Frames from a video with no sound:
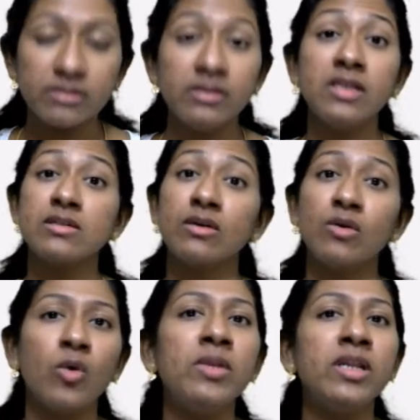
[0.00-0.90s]
these
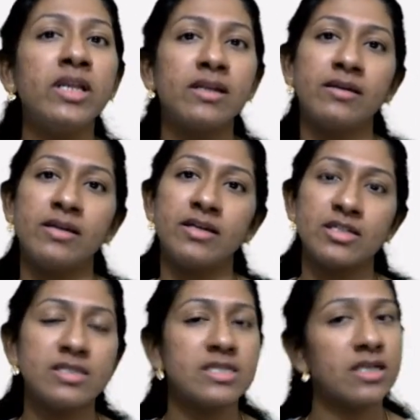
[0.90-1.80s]
global
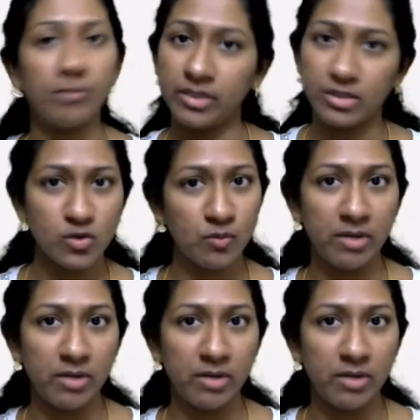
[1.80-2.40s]
declarations come into